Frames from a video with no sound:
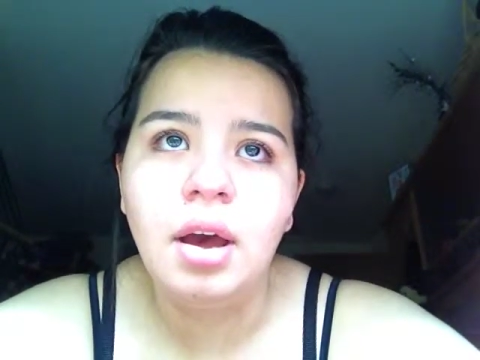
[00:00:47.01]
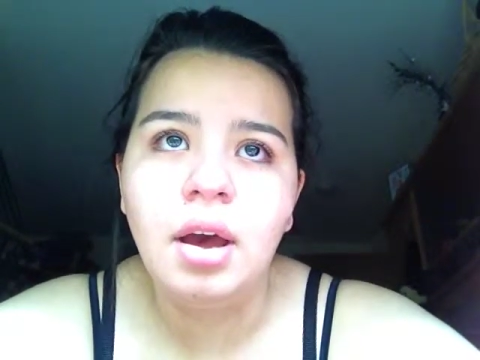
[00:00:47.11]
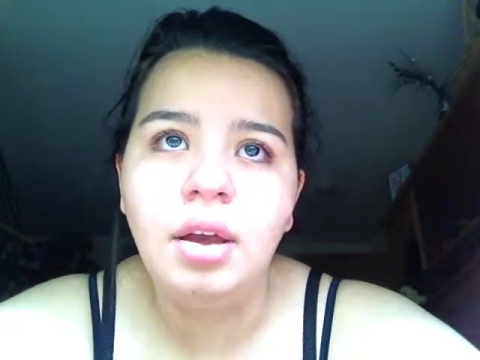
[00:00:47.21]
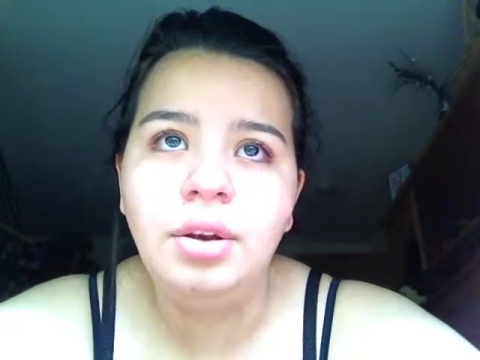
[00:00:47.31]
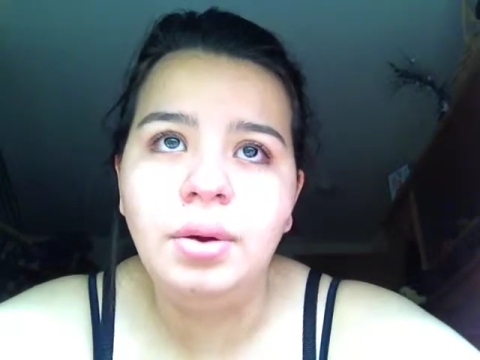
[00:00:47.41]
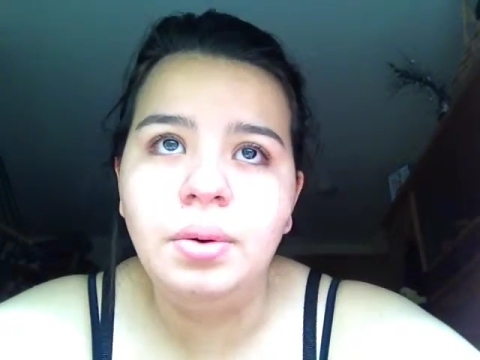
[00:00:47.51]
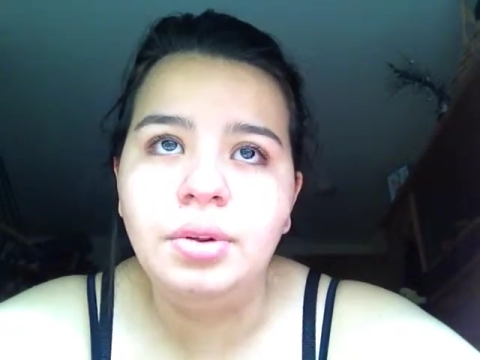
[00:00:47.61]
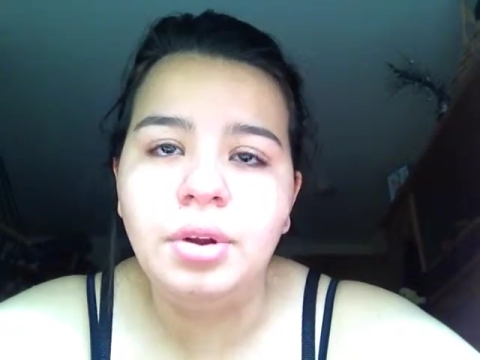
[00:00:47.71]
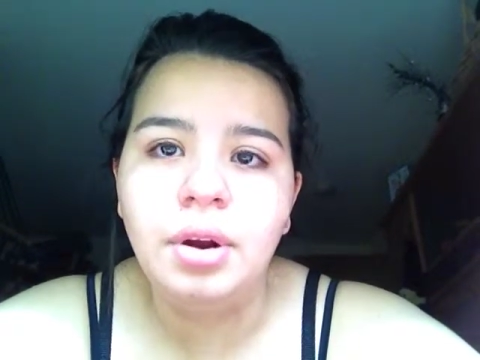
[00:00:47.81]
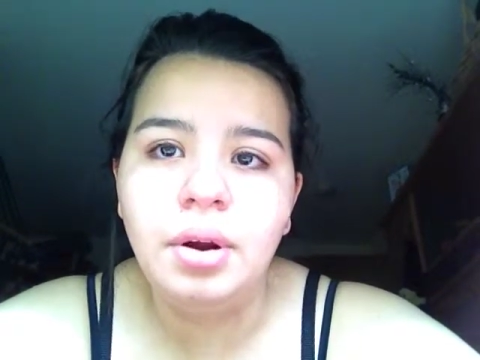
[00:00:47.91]
I knew it
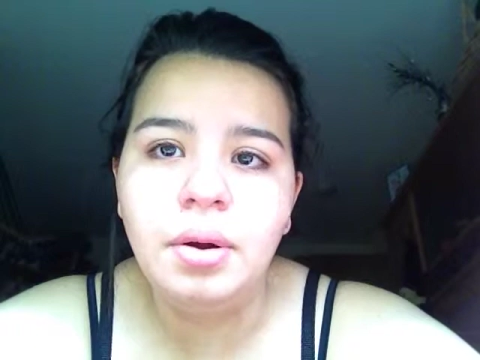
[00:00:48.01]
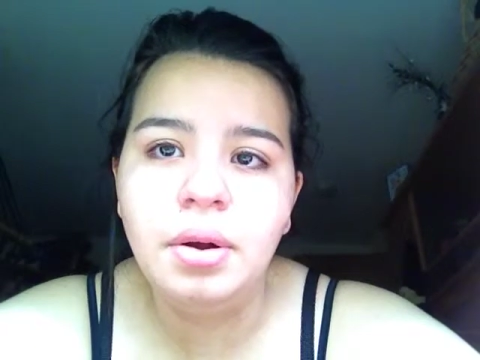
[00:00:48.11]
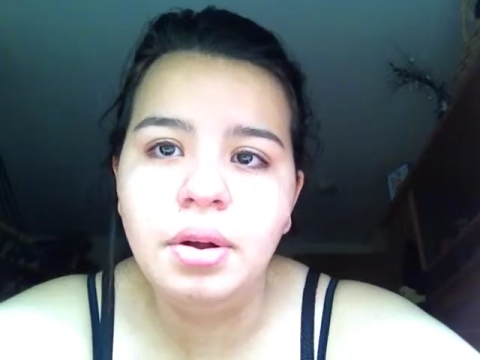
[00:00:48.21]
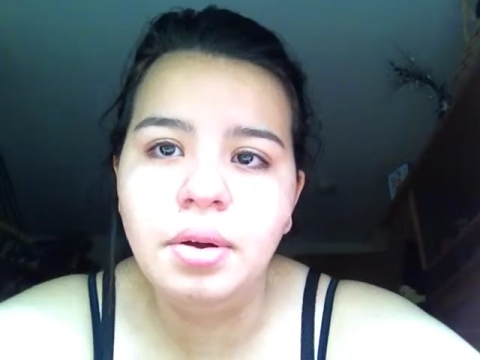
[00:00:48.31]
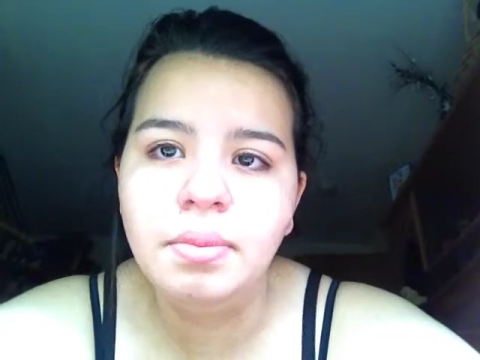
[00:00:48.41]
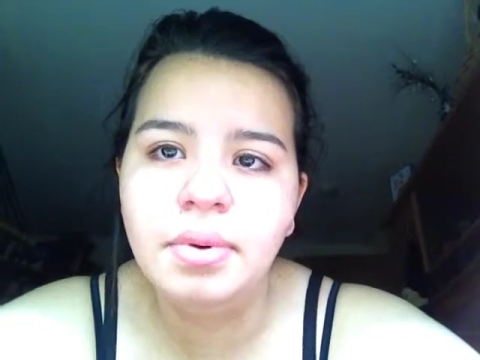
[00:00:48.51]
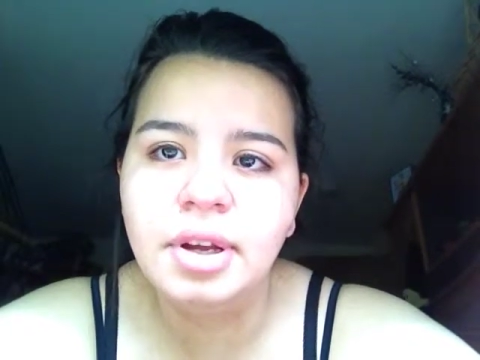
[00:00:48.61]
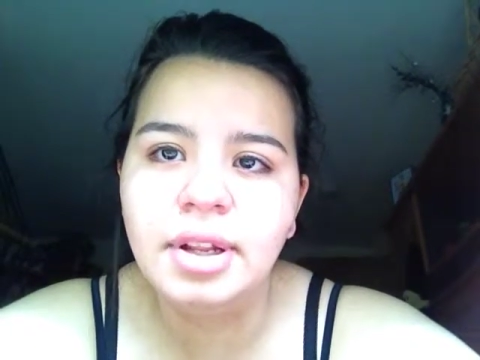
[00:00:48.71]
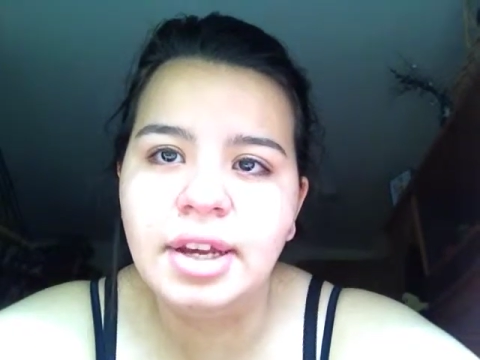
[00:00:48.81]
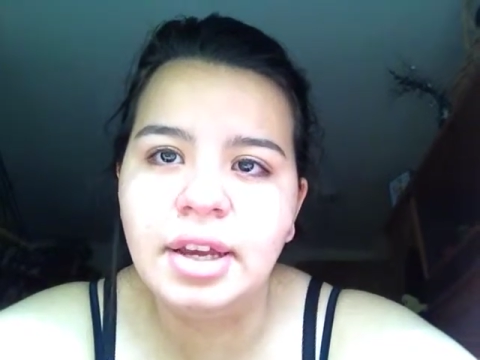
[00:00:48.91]
was her,
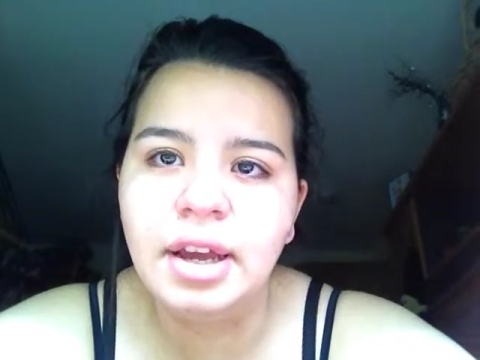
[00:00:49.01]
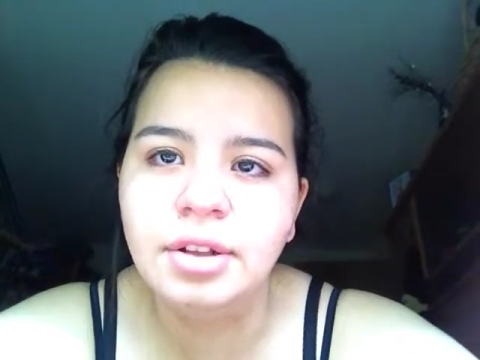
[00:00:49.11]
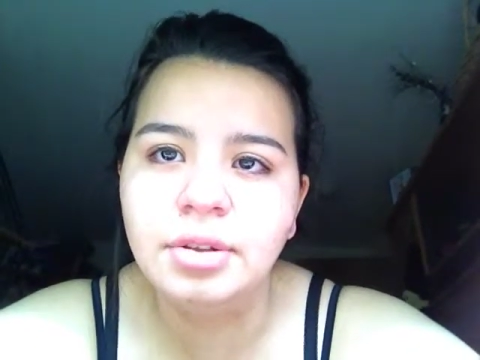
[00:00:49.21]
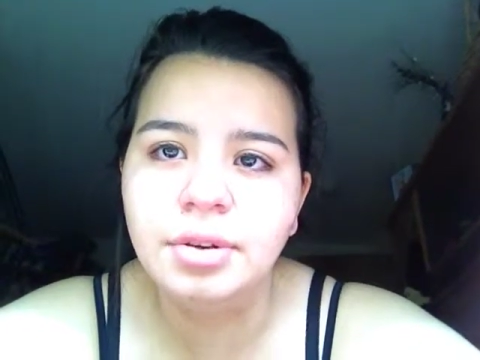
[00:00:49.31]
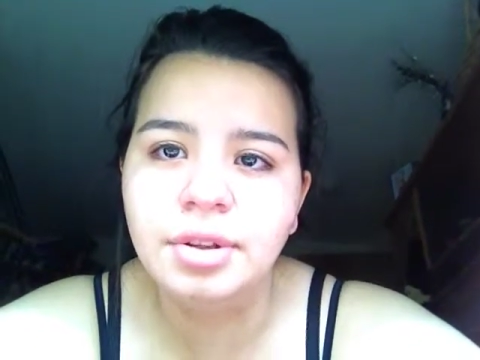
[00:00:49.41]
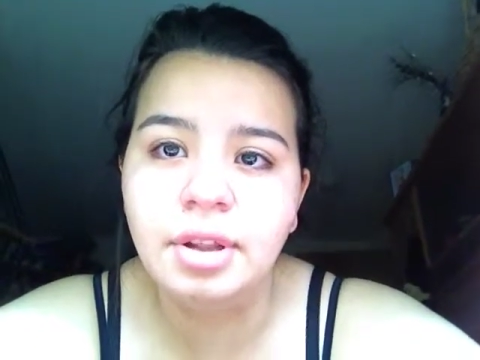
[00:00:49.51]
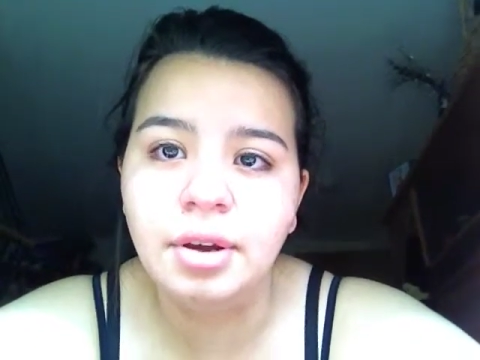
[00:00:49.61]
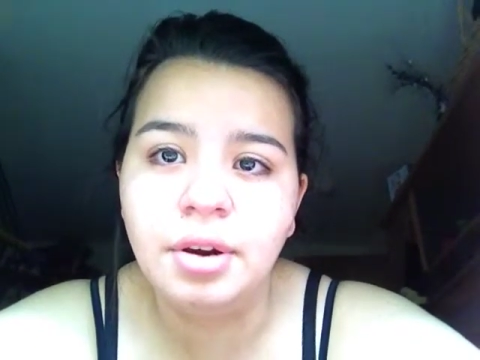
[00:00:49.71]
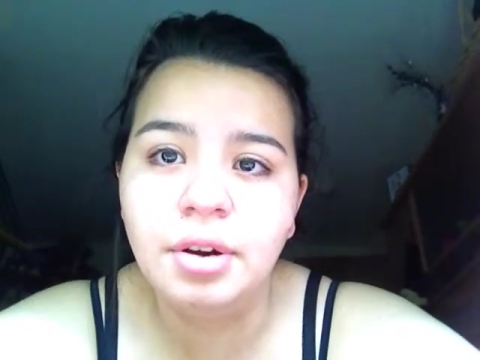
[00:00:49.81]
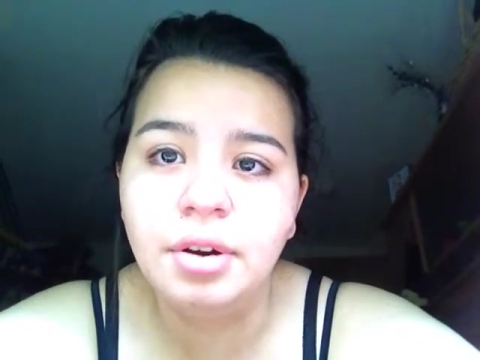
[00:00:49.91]
but as soon as I
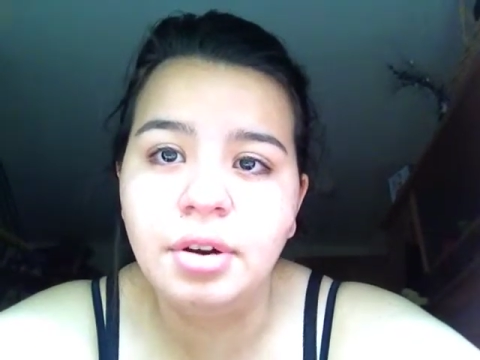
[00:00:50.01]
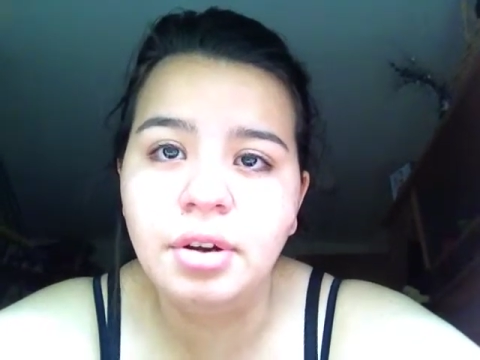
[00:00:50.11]
heard